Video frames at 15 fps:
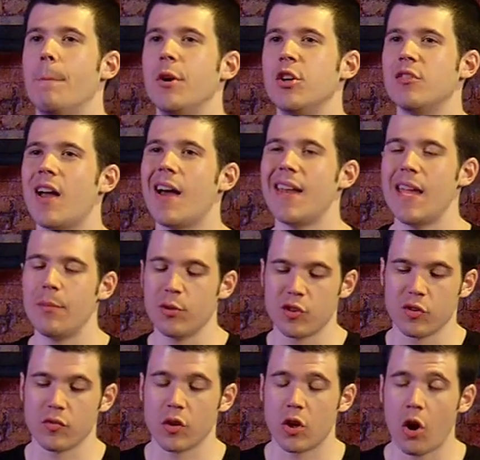but you're not able
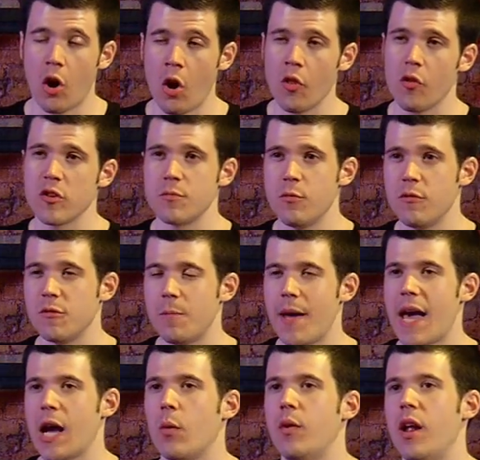to recall those moves
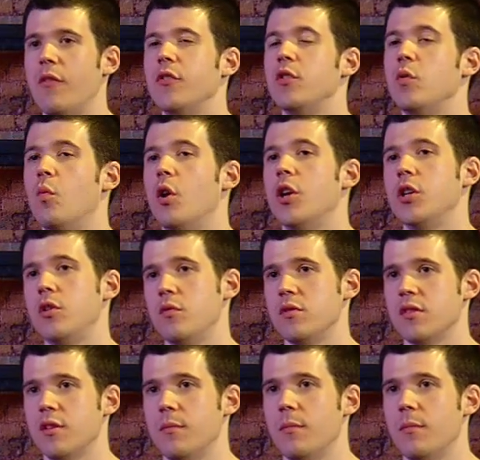back whenever you want to use them